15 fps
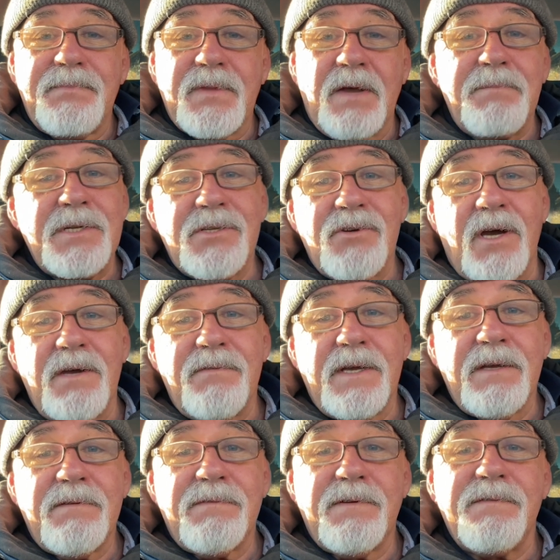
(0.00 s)
I've been
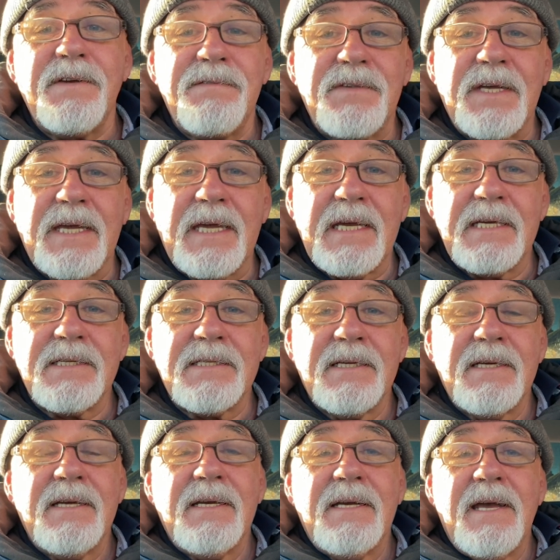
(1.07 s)
driving for 50 years
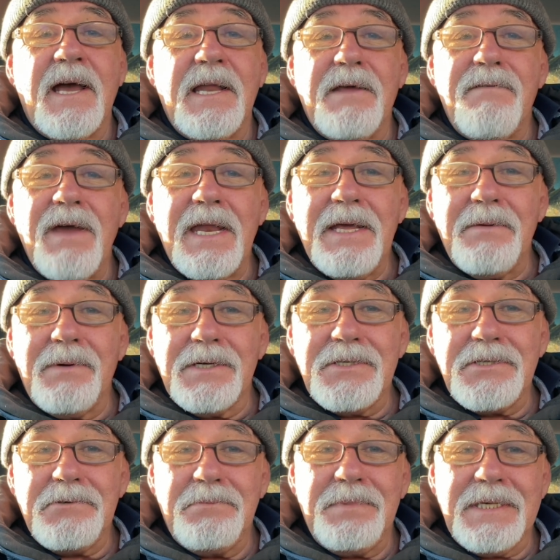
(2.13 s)
And if anyone
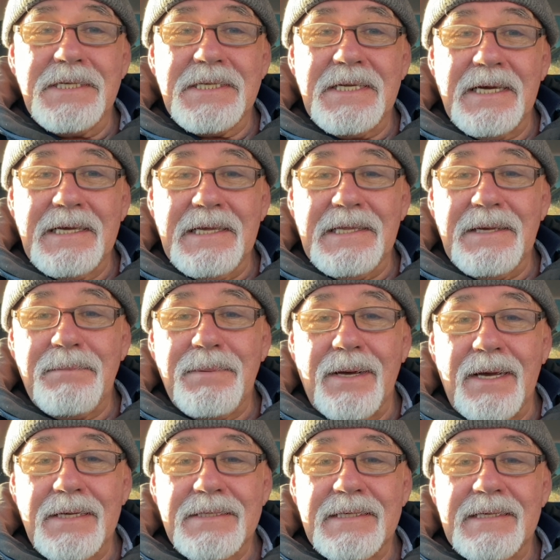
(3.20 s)
should be stuck in the
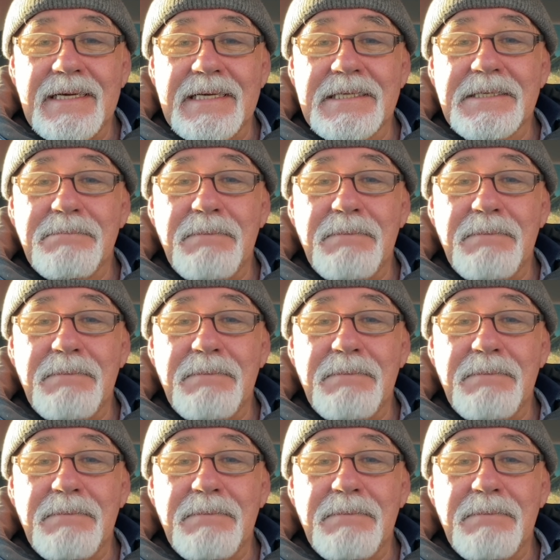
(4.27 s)
past, it's